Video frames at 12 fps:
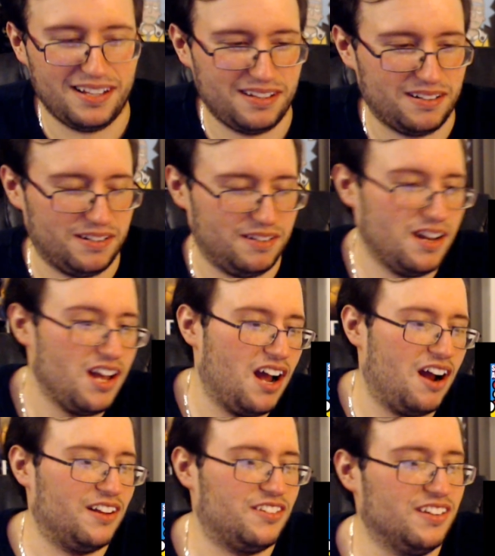don't know.
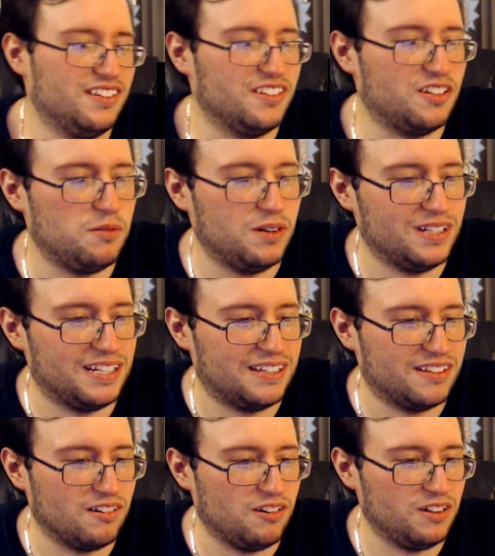Alright, so this is the one
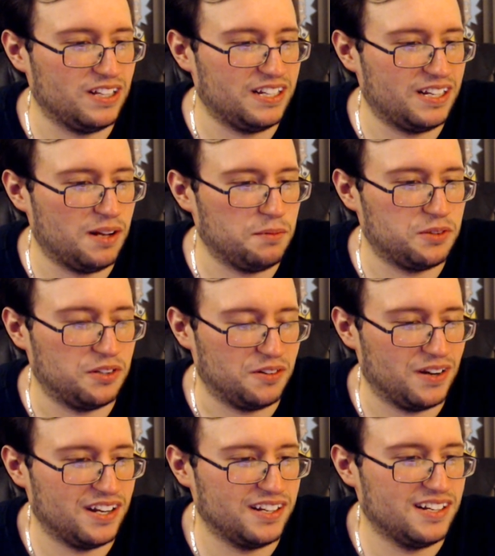it's all leading up to,
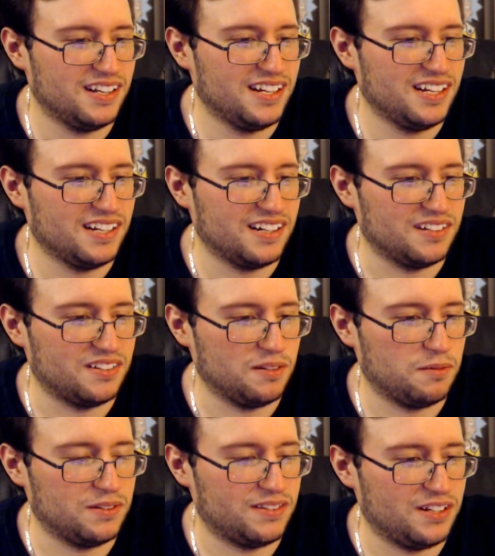right? Because
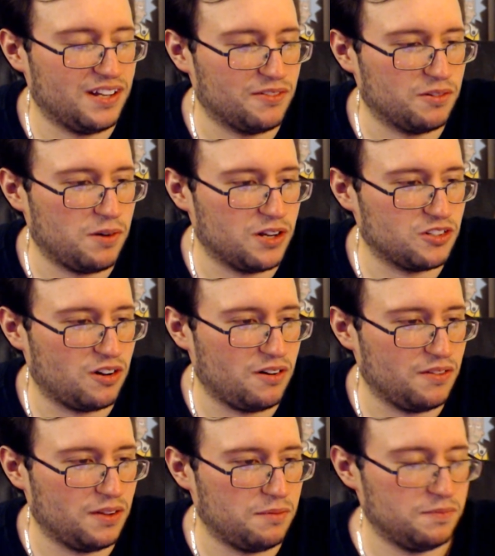someone said you have to watch all
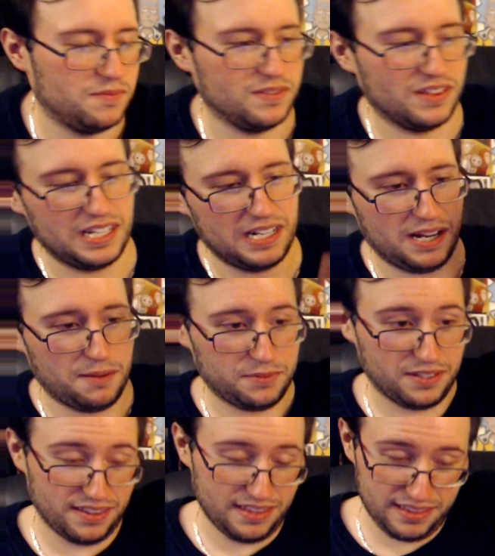of them leading up
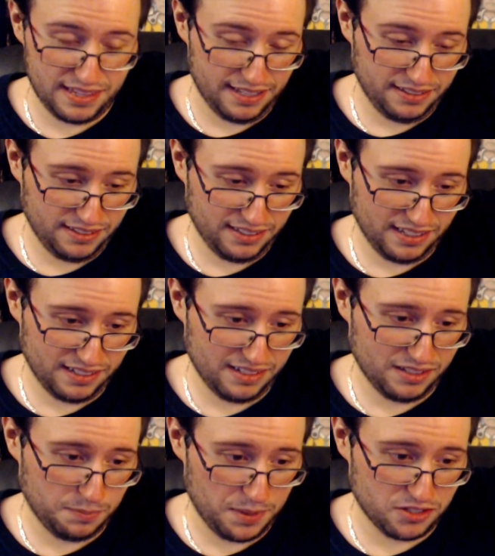to this,
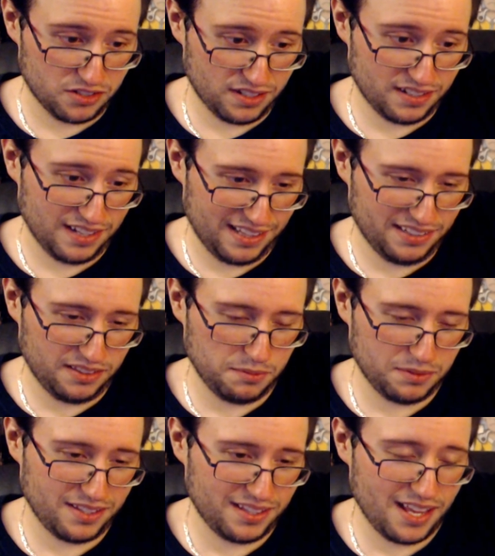especially. I think
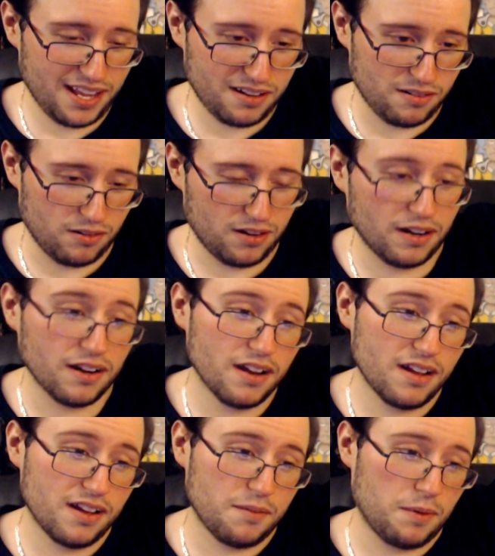someone said that, or
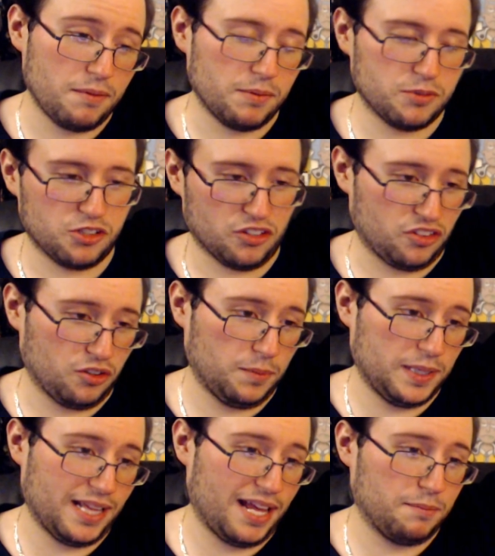maybe I'm just
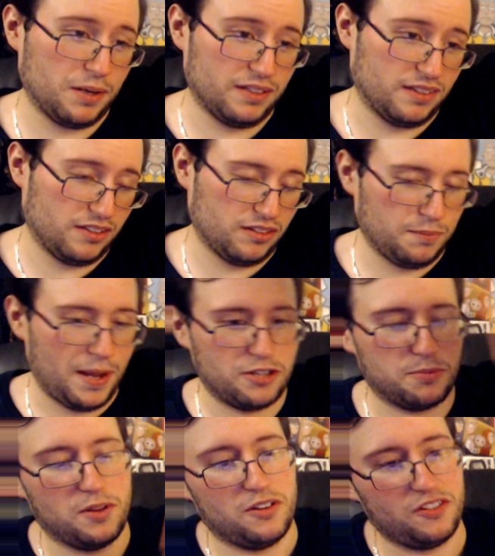assuming that because it's Smash
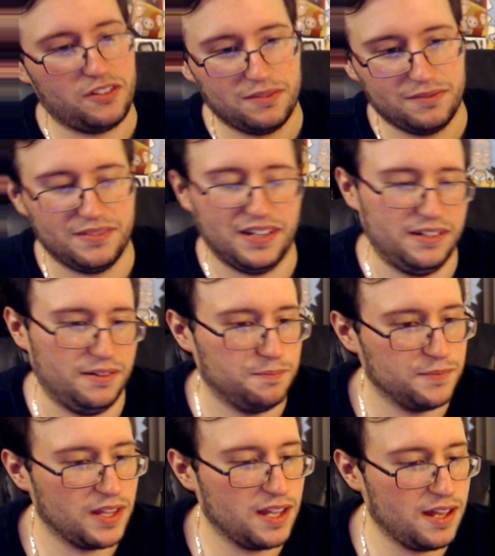Brothers. I don't know.
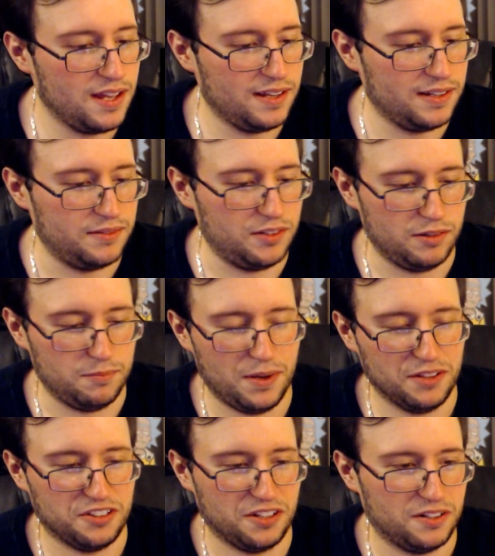You know,
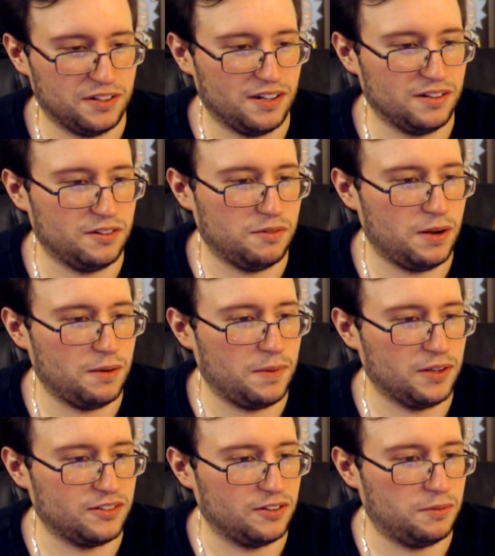Monster Hunter. I don't know why
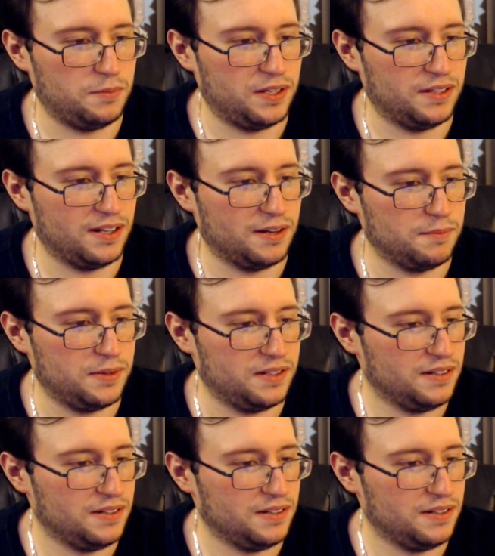Monster Hunter would be in there, but